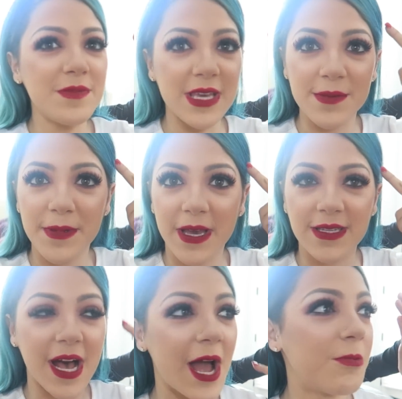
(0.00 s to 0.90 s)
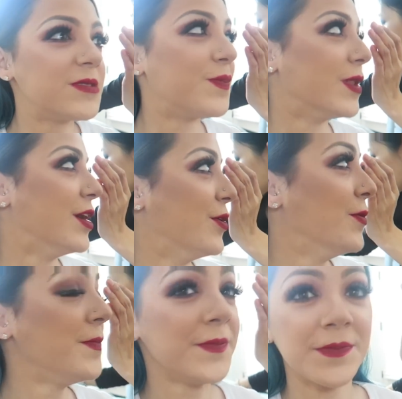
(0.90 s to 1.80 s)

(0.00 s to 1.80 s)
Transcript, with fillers: me because I was blue.